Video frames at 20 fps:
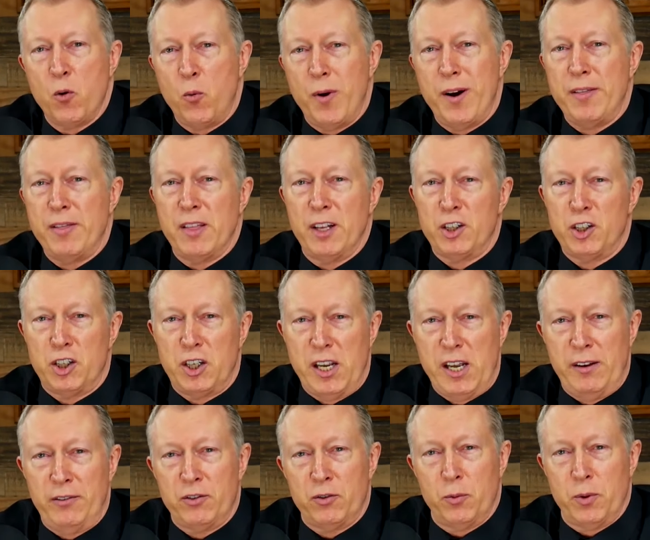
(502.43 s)
When the
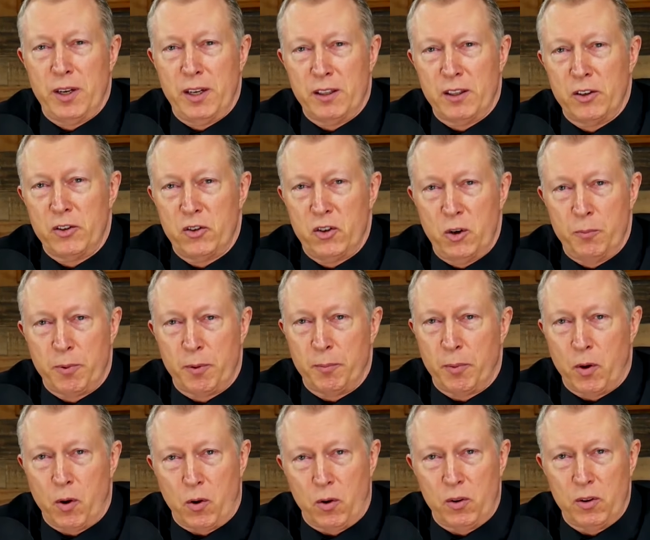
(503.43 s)
Chiefs would hit the Super
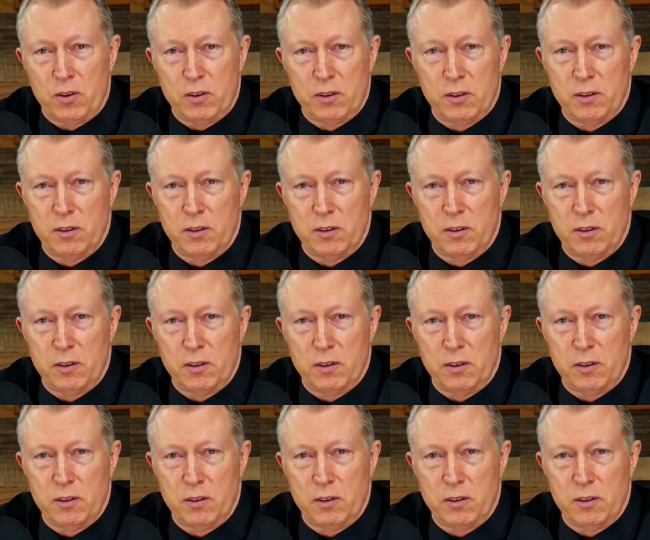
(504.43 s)
Bowl